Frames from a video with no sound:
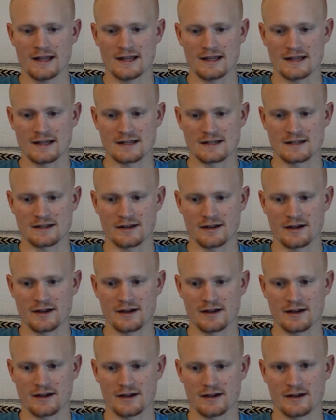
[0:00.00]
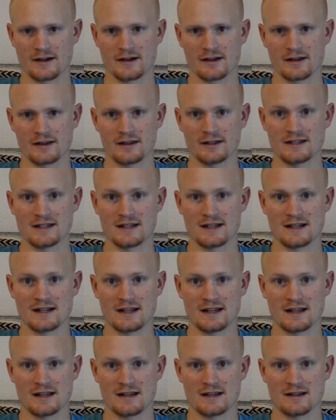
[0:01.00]
is the
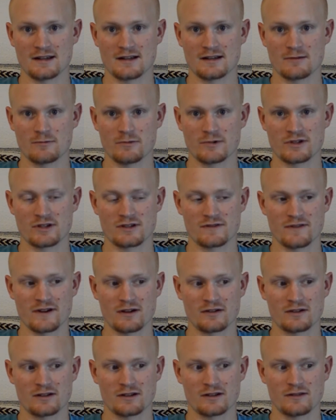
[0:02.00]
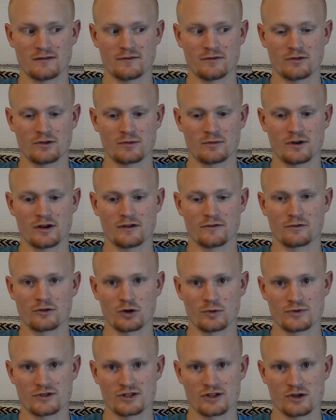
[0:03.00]
DNA, which is found in the form of
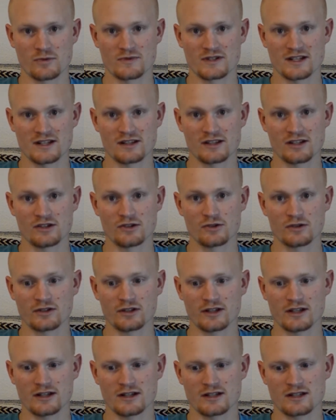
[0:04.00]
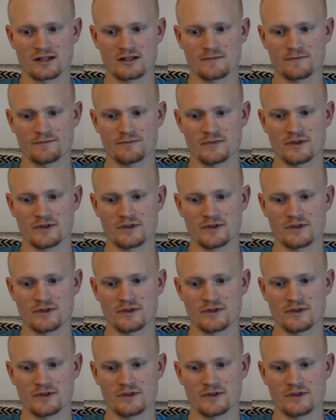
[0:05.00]
chromosomes in the nucleus,